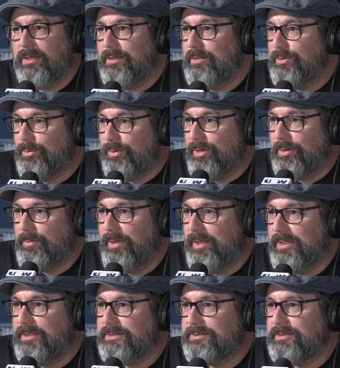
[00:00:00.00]
and in your
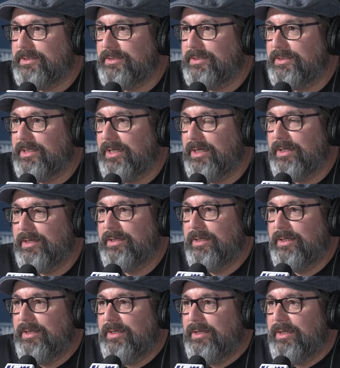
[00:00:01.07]
workplace, and
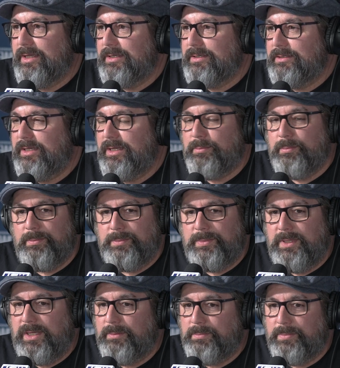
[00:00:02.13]
keep
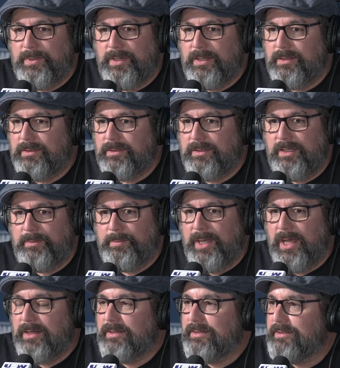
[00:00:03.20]

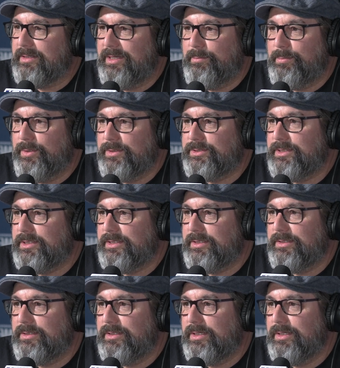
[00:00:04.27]
at it and keep pushing,
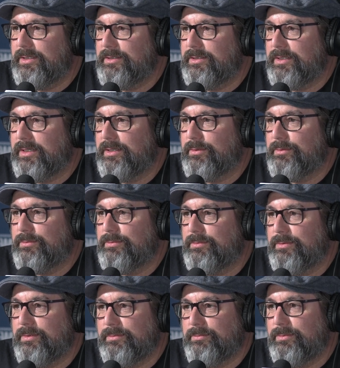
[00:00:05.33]
and
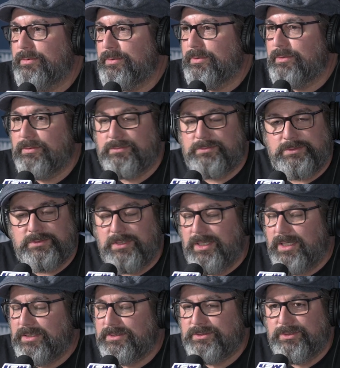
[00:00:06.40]
we'll just
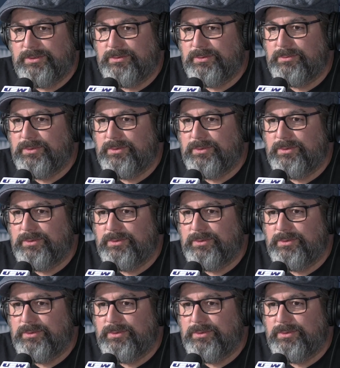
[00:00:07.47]
let us know,